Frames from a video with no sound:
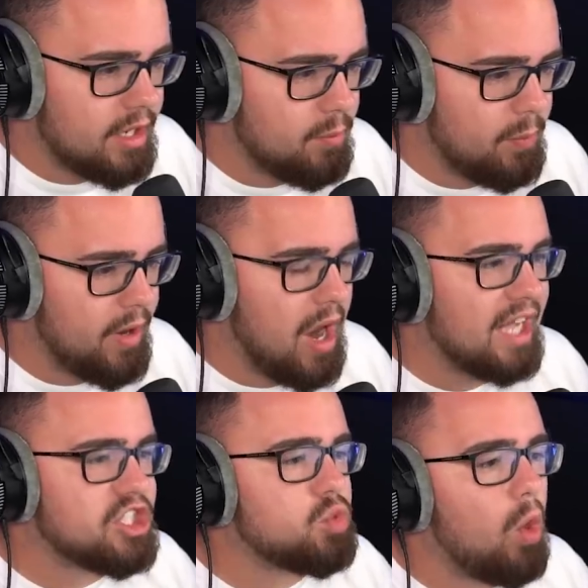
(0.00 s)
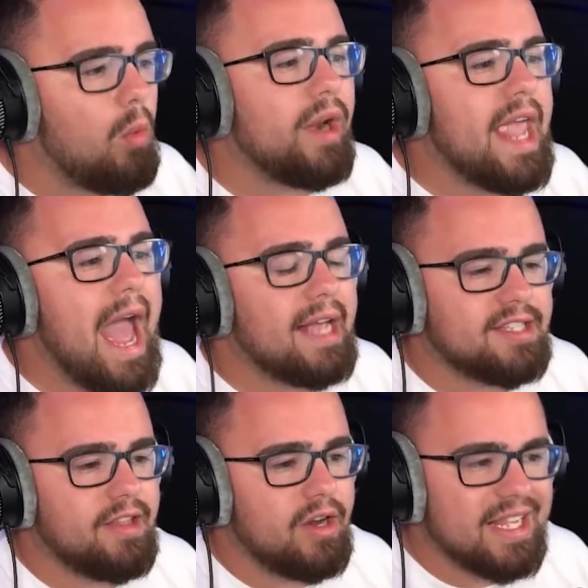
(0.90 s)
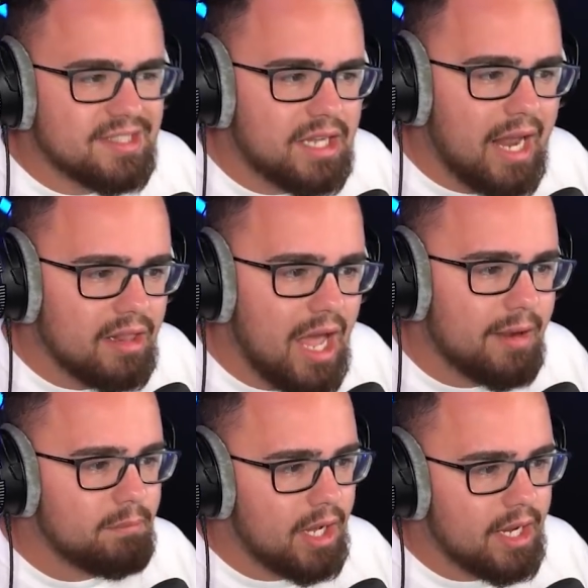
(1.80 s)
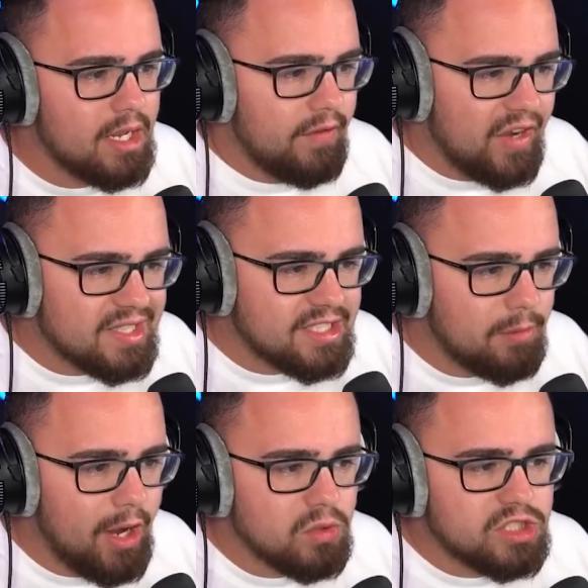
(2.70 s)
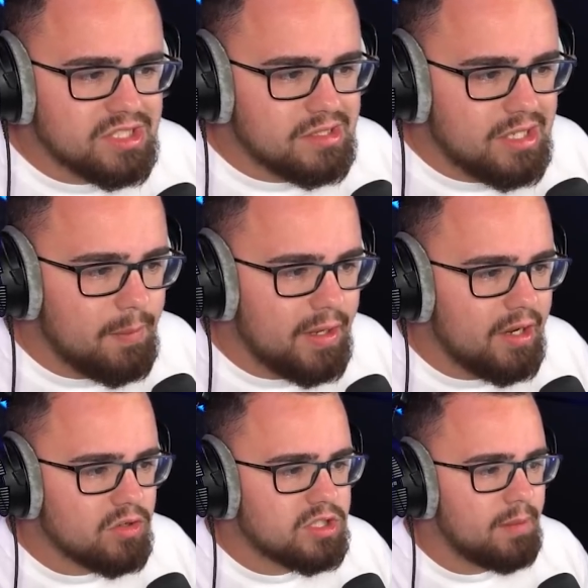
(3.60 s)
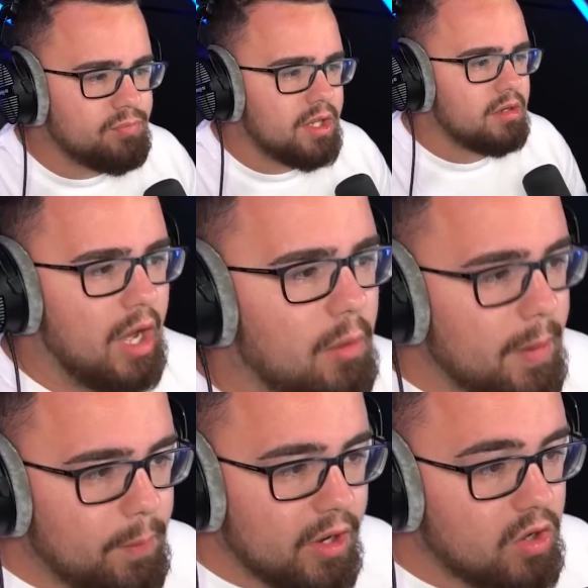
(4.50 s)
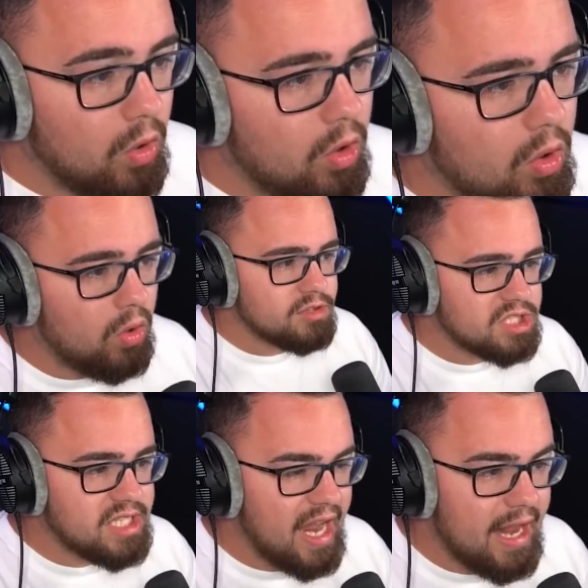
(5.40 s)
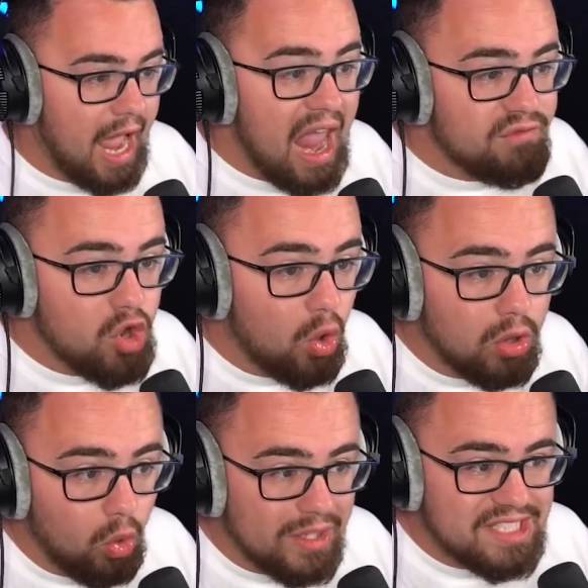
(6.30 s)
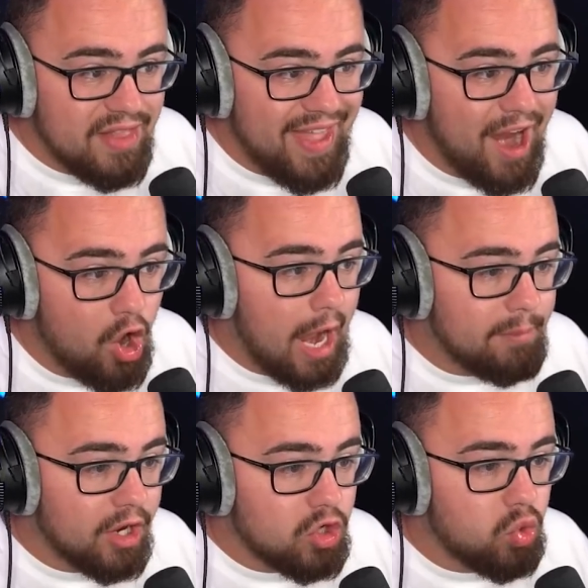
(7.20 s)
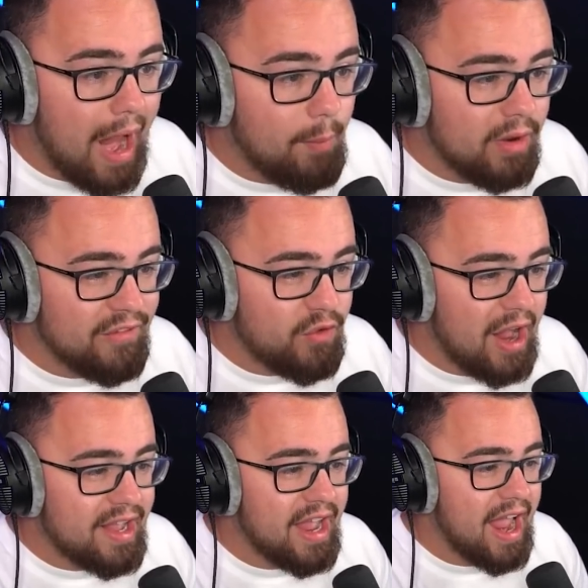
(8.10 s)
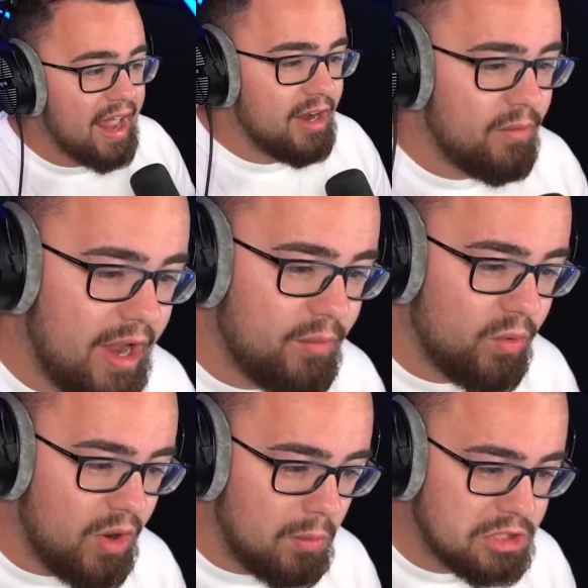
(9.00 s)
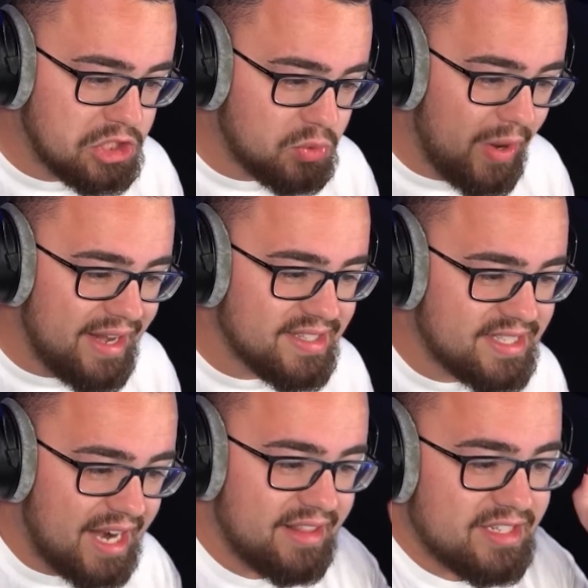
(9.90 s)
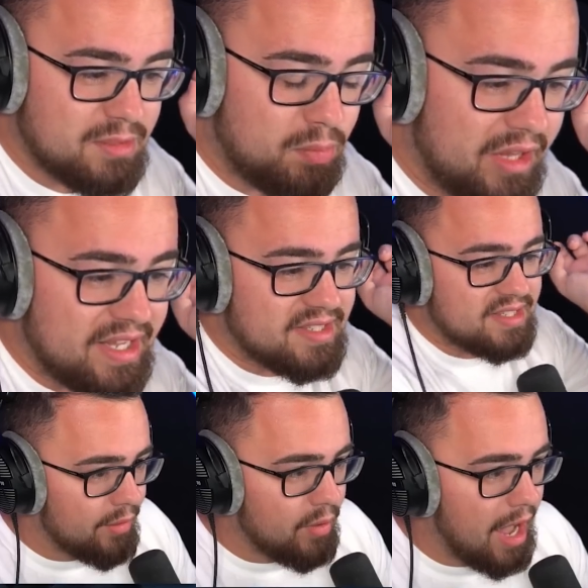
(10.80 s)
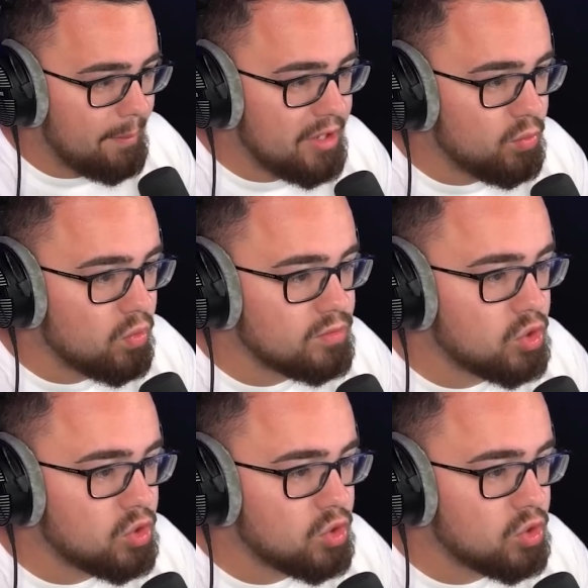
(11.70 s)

I didn't prepare. I just want what he has in there. He has got a lot of money. if I could steal my own skibidi or something, that would be pretty cool. Just saying, I have no clue what's in there. I'm gonna grab whatever I can. All right, we're going straight inside of this place. I don't know how many rooms